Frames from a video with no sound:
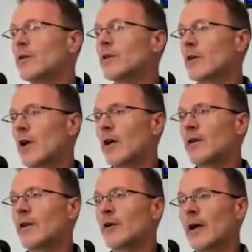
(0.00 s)
you're
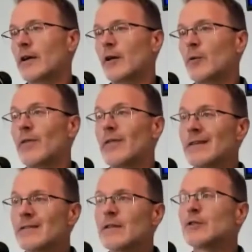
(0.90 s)
not interacting with
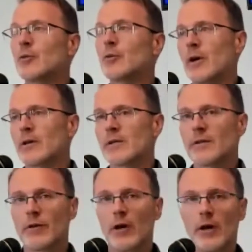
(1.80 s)
the essential parts
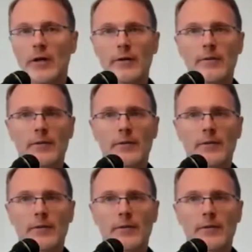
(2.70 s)
of God.